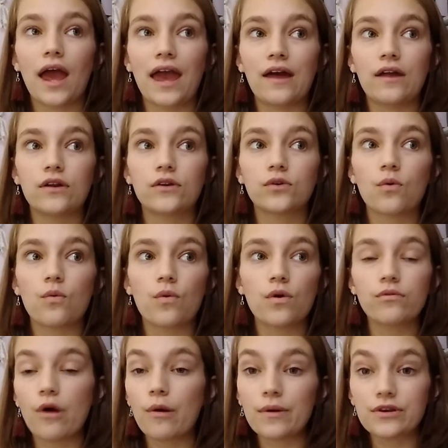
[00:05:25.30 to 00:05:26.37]
and
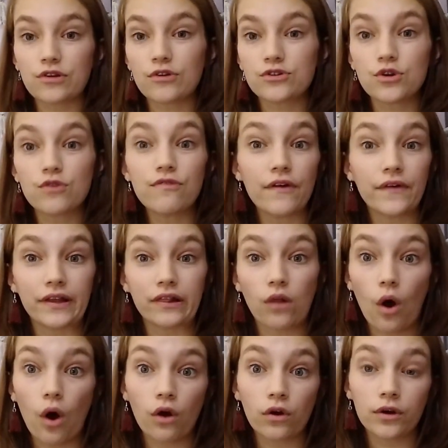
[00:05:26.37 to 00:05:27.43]
one row is also very
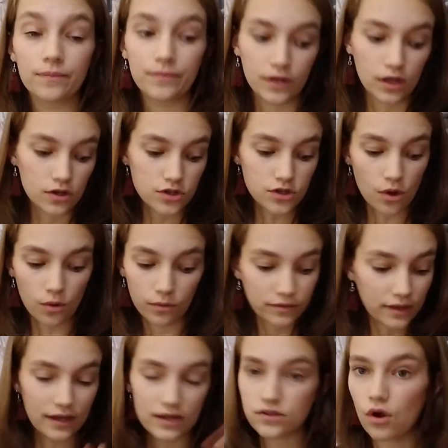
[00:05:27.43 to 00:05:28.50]
long. So
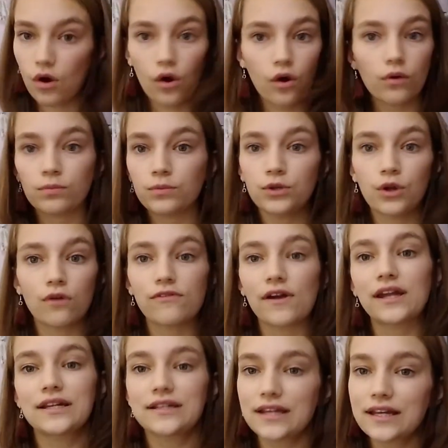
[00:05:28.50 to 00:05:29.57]
that is all, you know,
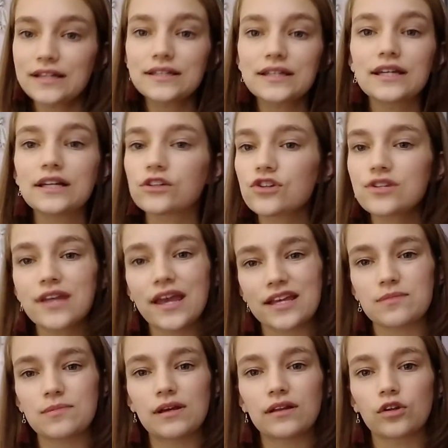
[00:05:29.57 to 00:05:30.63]
fine and dandy. It just
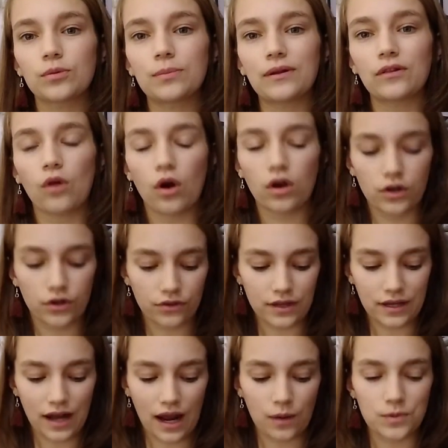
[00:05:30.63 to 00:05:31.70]
takes me a little bit longer
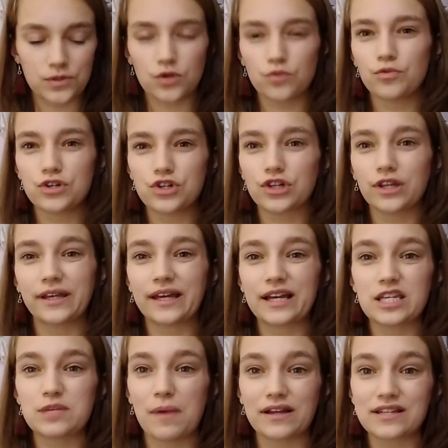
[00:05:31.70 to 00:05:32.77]
than I was originally
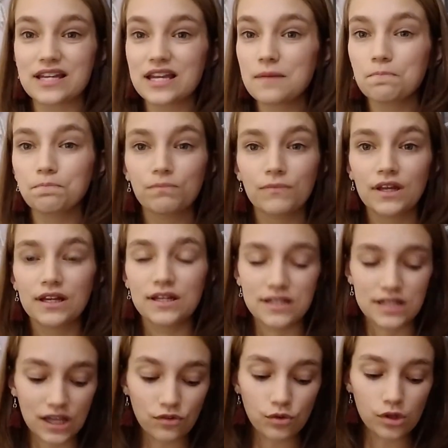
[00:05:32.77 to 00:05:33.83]
expecting.
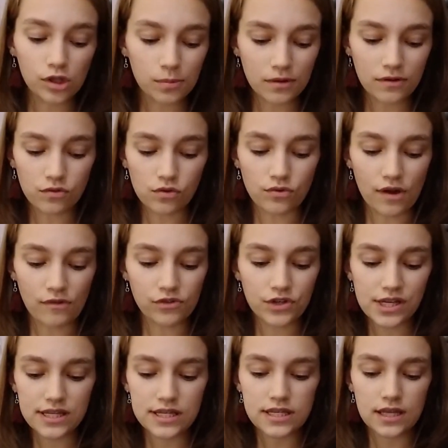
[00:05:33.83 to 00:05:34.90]
To give you a little bit of a
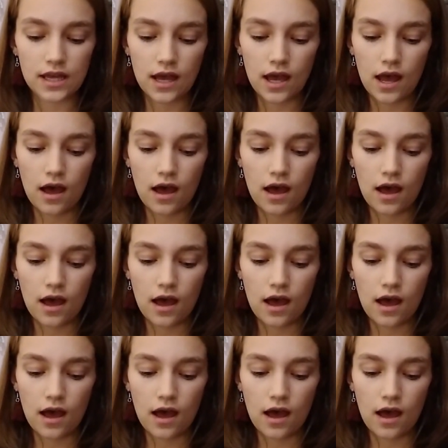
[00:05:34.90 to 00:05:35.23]
reference,